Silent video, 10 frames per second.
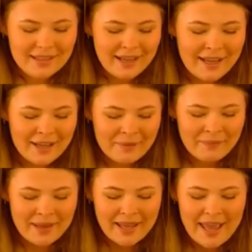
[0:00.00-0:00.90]
Um,
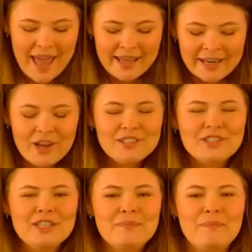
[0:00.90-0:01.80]
and I also
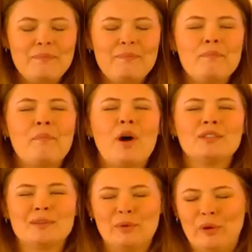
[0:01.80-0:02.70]
took
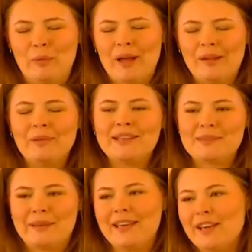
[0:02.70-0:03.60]
multiple public
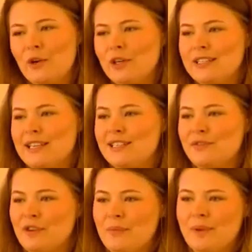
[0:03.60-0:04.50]
speaking courses
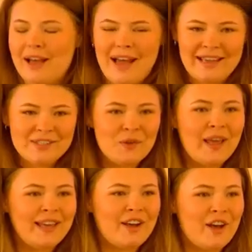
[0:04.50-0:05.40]
from high school
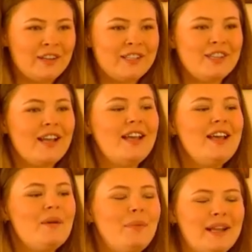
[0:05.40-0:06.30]
and college,
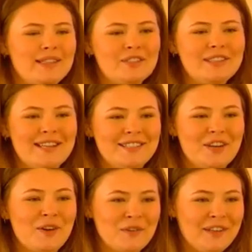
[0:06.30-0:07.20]
but I still tend to
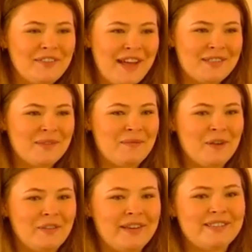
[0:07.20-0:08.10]
talk really fast when I'm
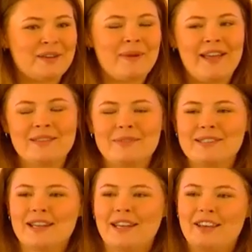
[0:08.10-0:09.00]
nervous. So my husband's
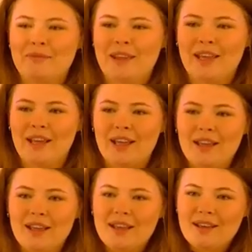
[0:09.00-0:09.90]
going to give me the
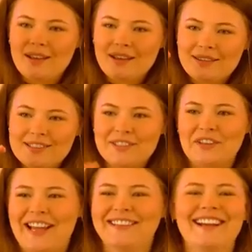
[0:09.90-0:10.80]
to slow
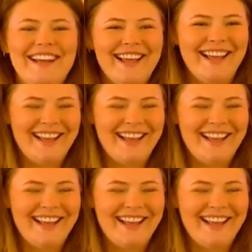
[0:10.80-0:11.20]
down.